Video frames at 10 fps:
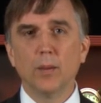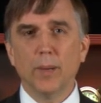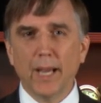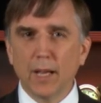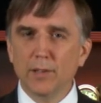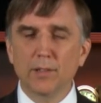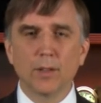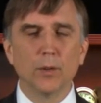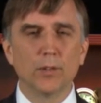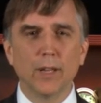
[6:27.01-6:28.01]
past
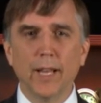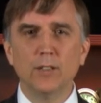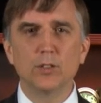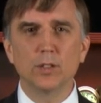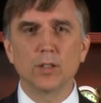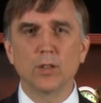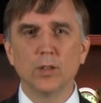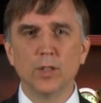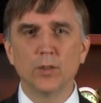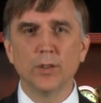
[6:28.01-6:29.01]
those ancient
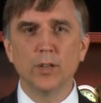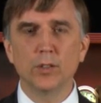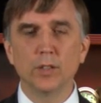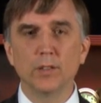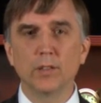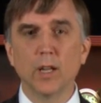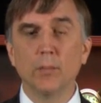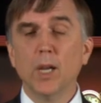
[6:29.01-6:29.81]
colonial notions.